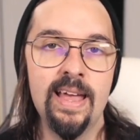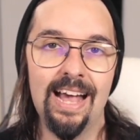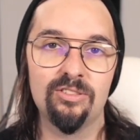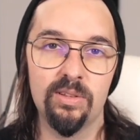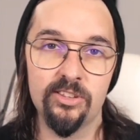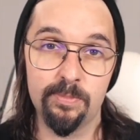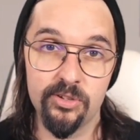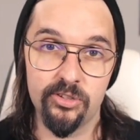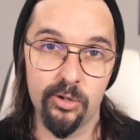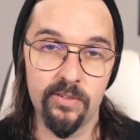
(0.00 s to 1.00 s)
as well as
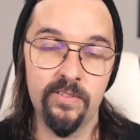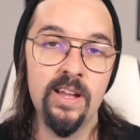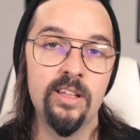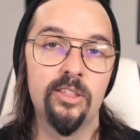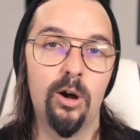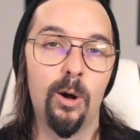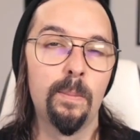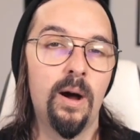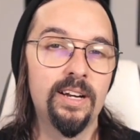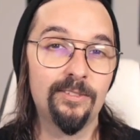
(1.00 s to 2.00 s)
preserve the
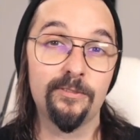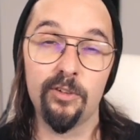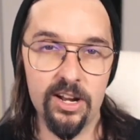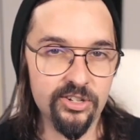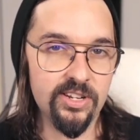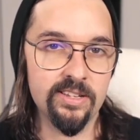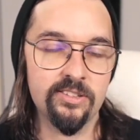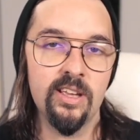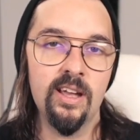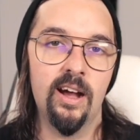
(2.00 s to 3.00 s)
harmonic freshness